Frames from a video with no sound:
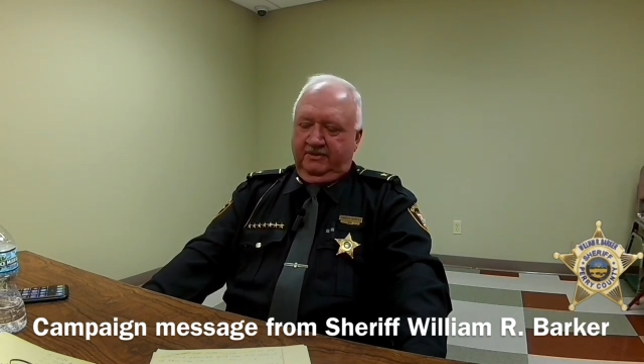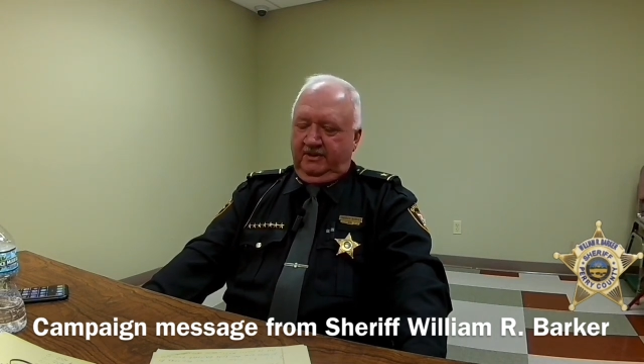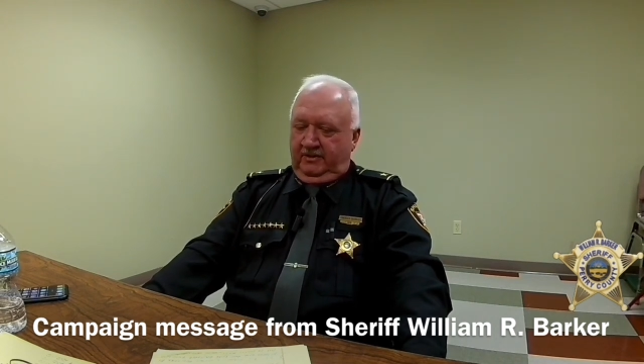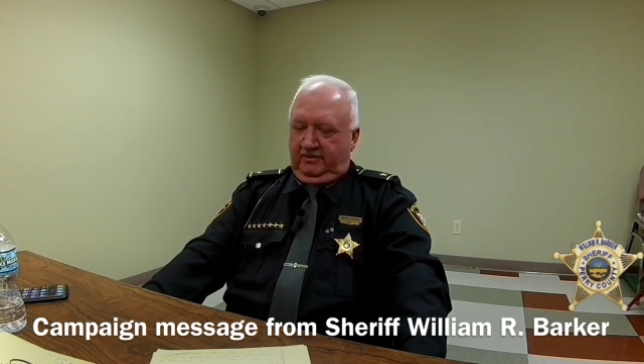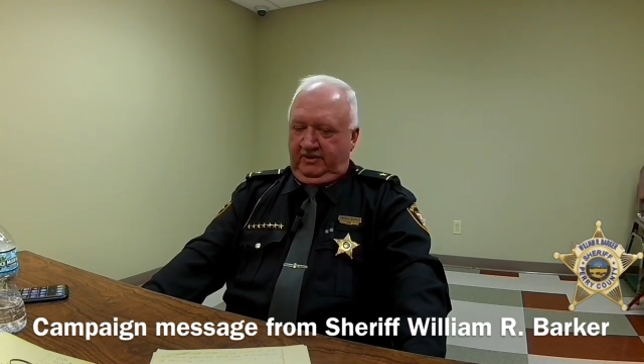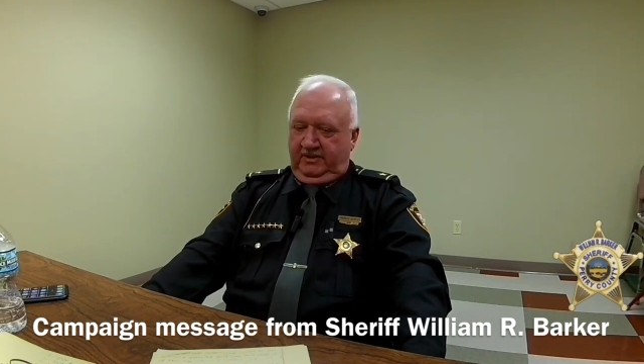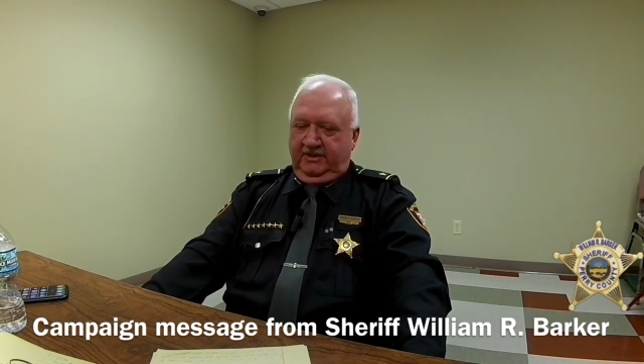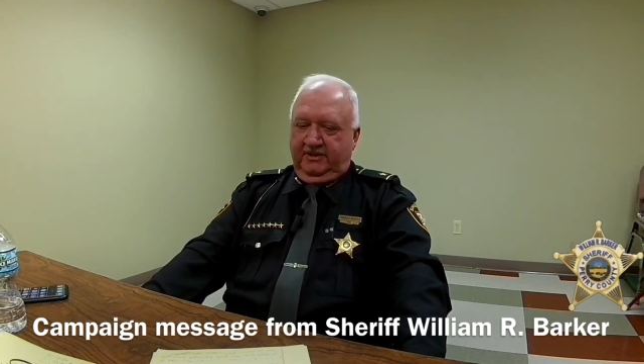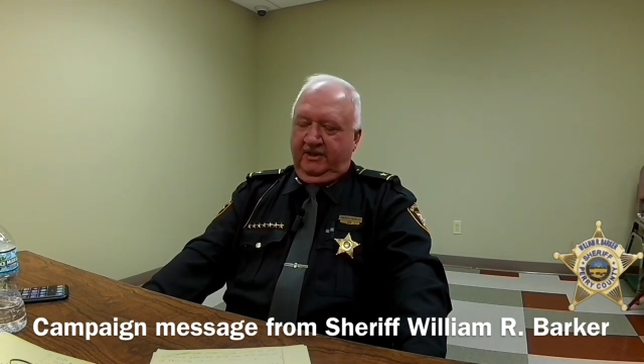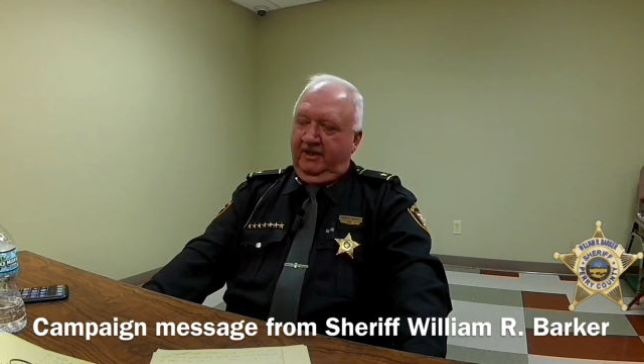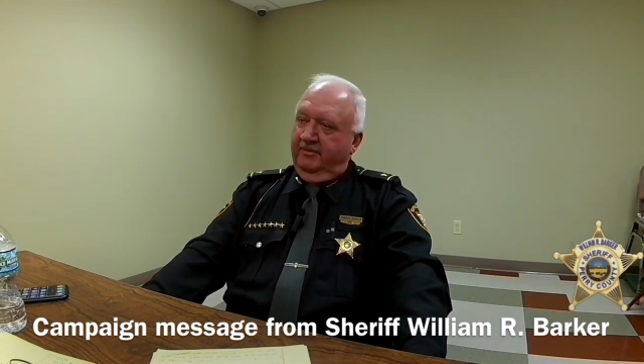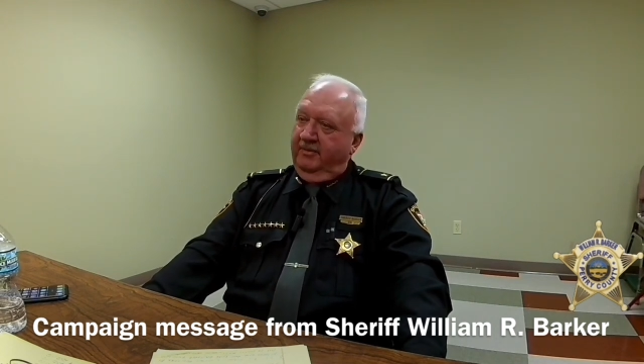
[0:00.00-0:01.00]
not only this
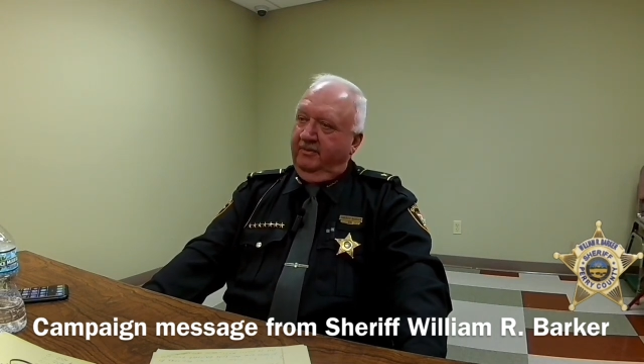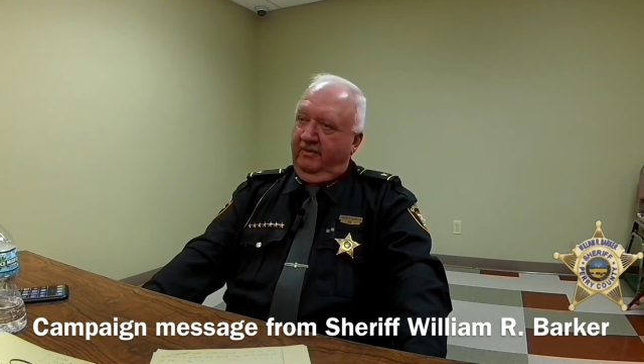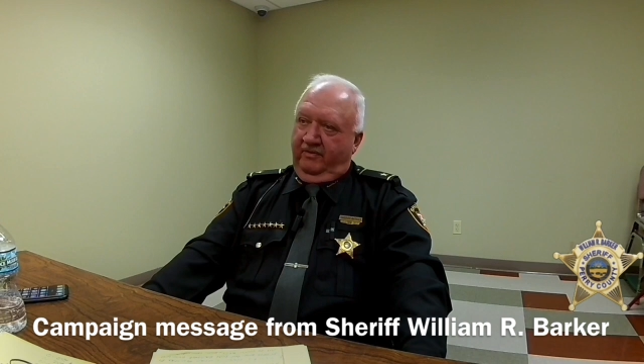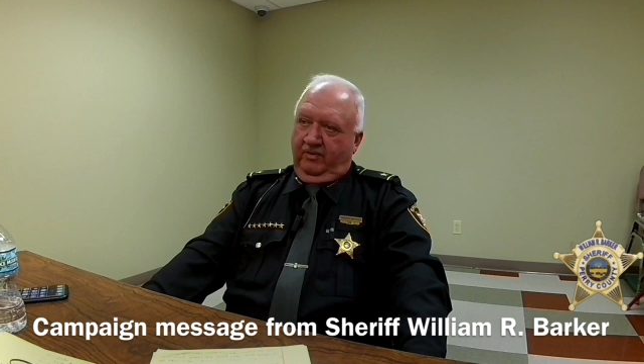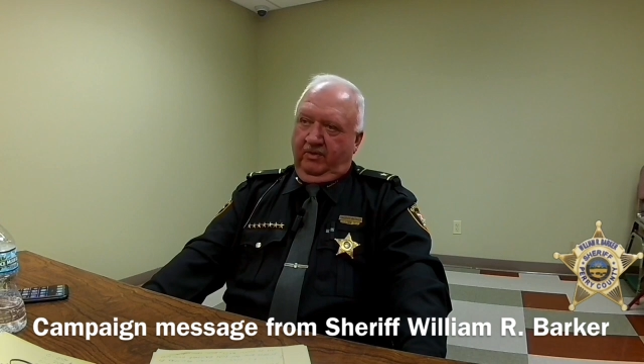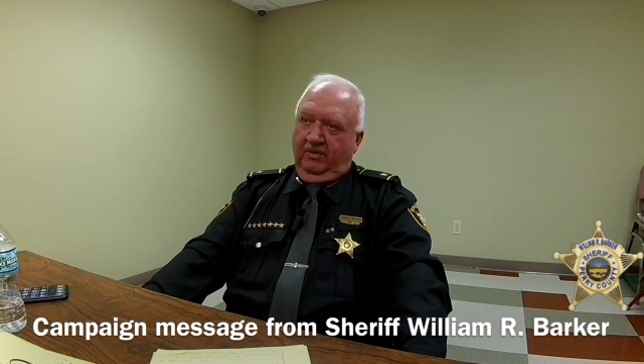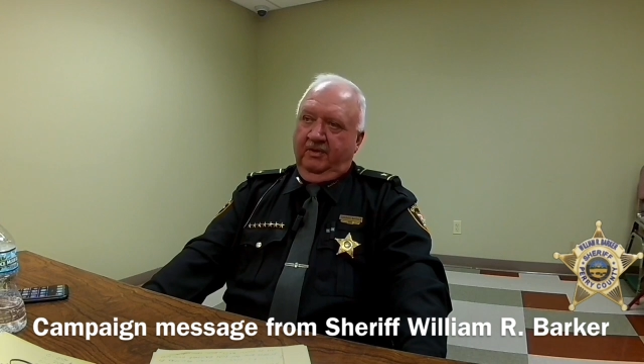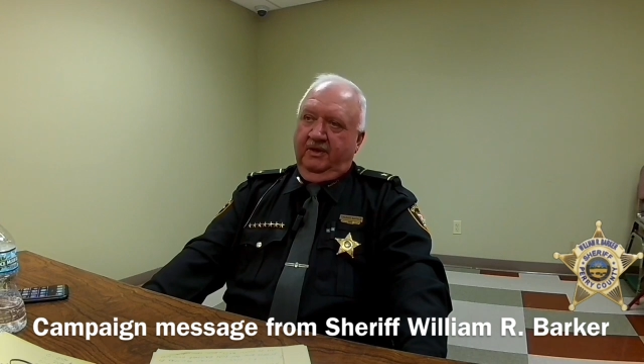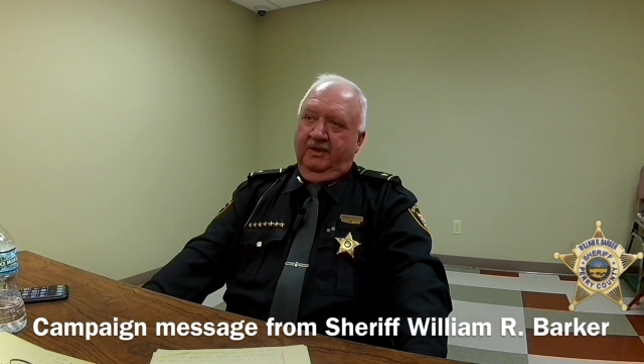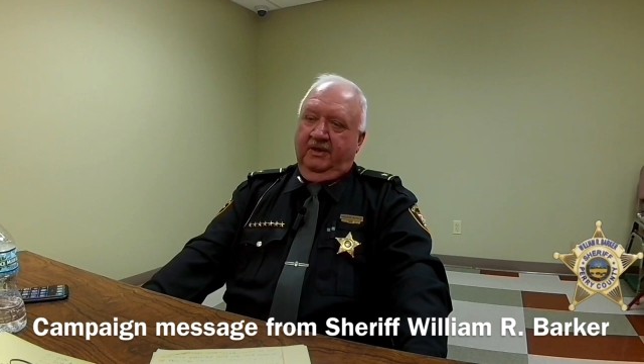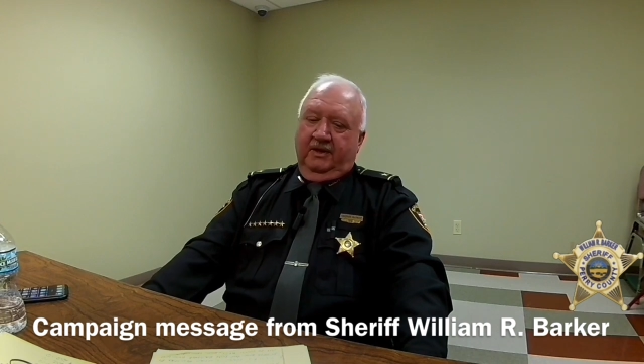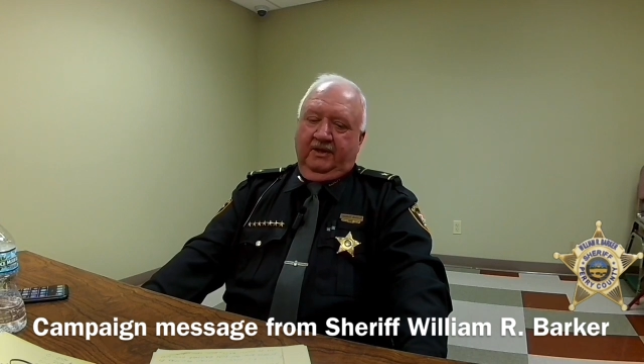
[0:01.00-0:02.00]
time, but before.
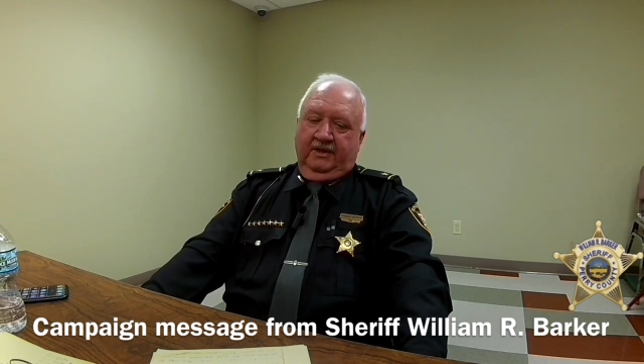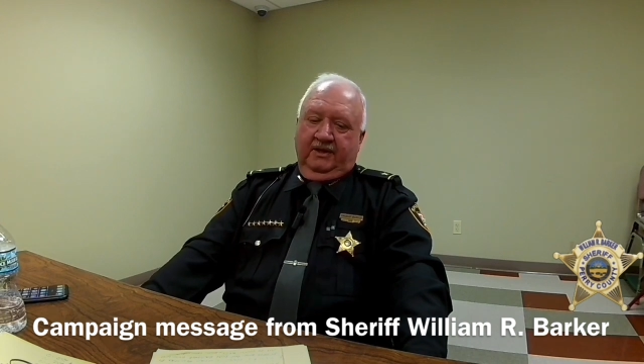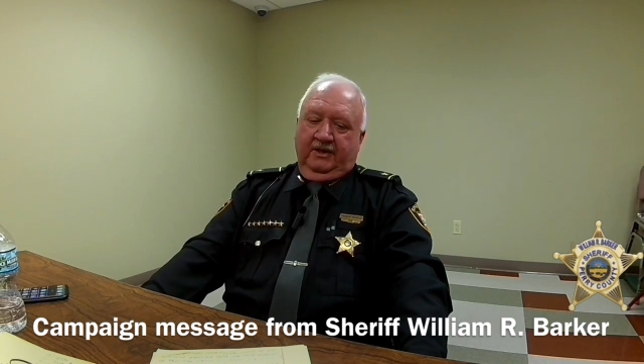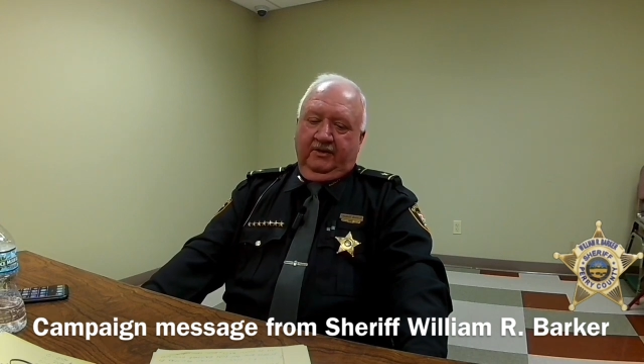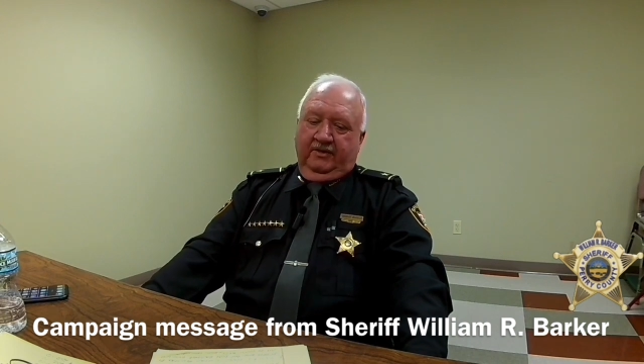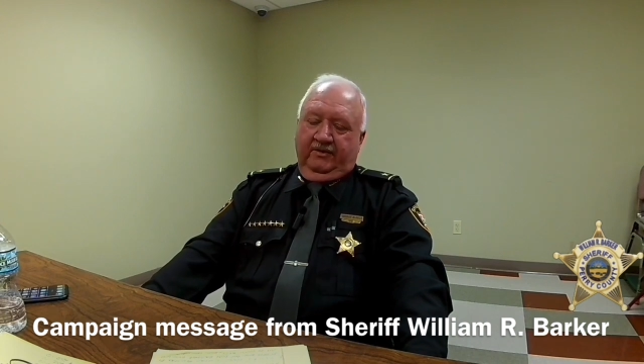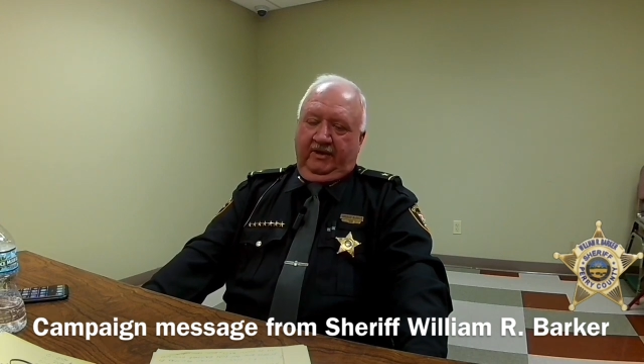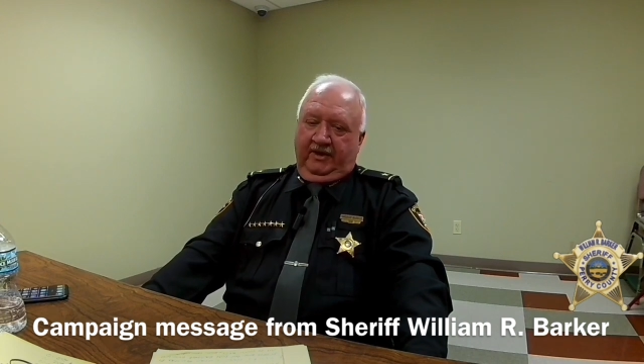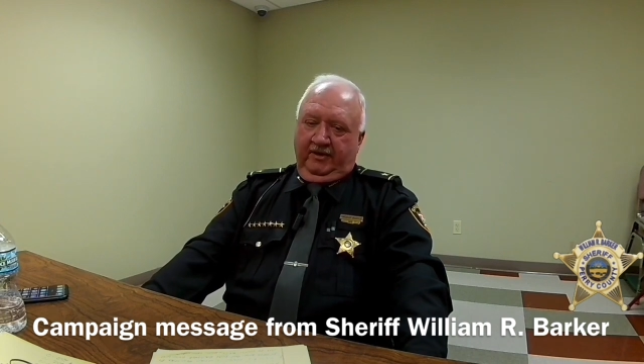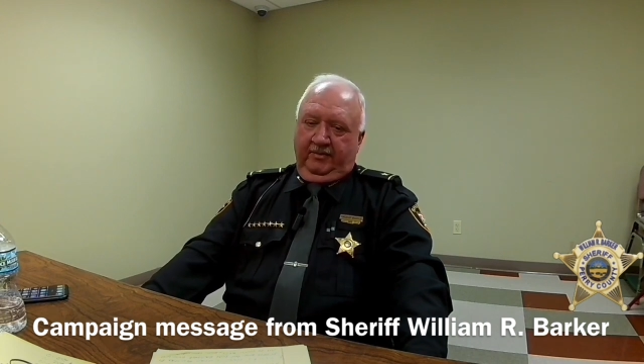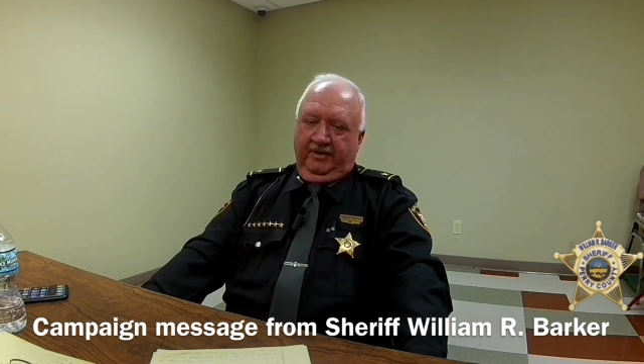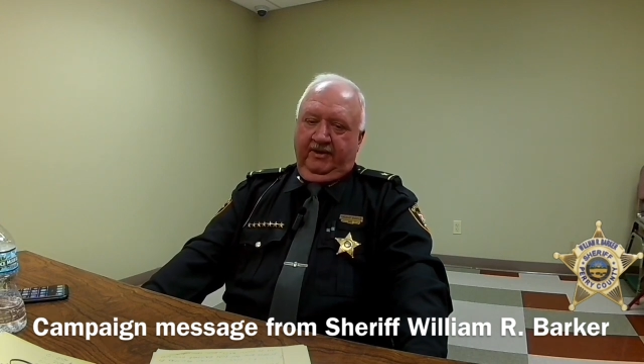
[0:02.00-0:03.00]
We've
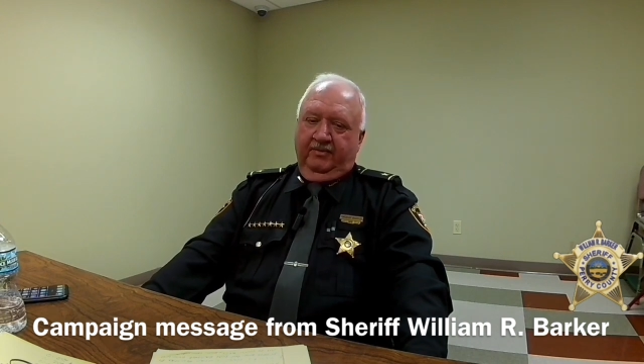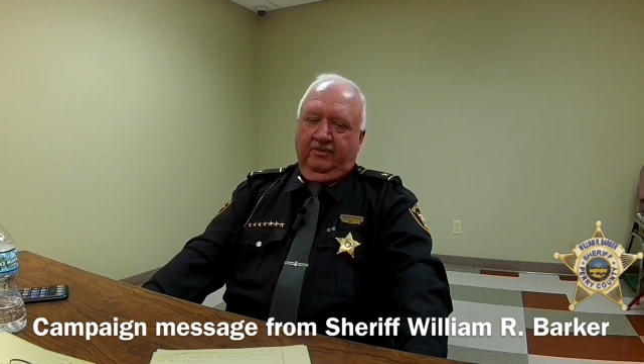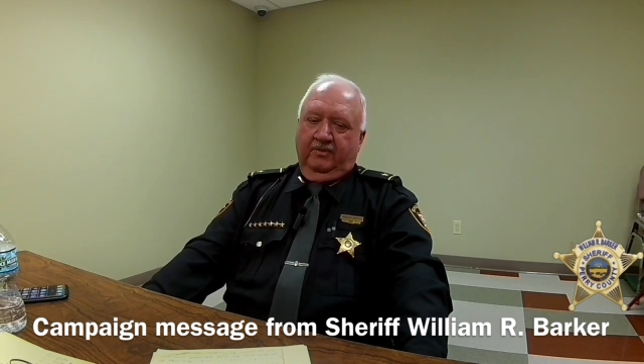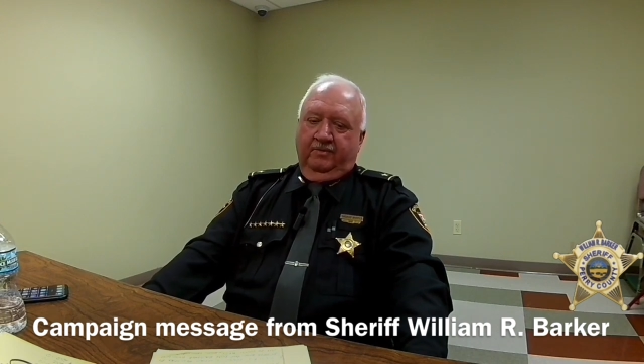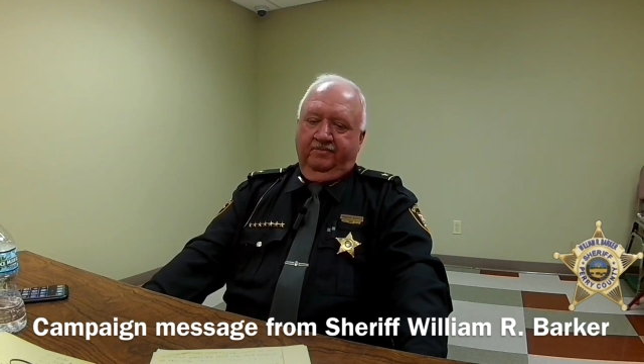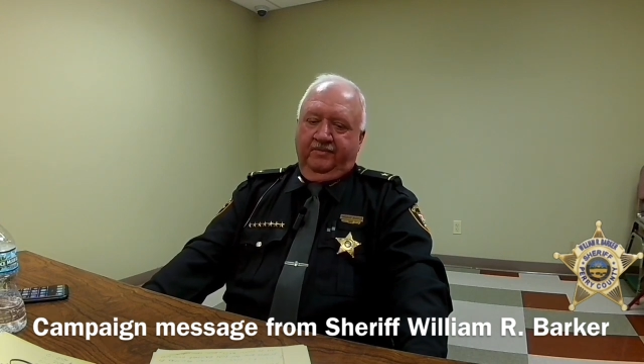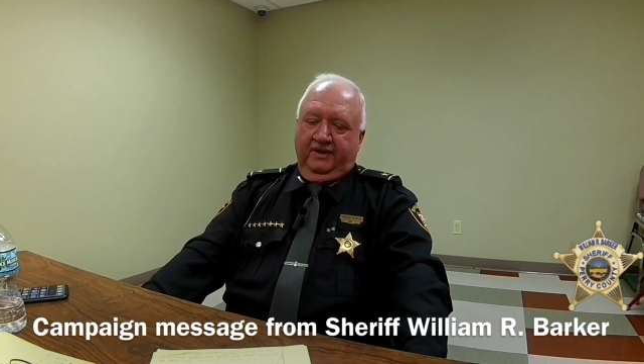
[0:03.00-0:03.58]
hired people.